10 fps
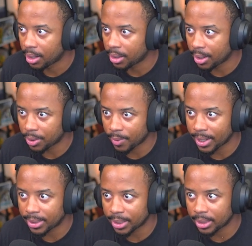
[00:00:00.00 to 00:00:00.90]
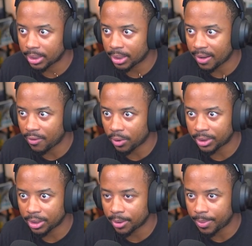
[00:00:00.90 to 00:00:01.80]
The other residents, they've all
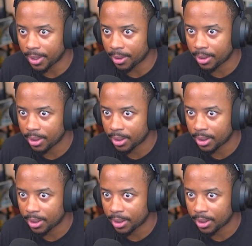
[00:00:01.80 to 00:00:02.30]
disappeared,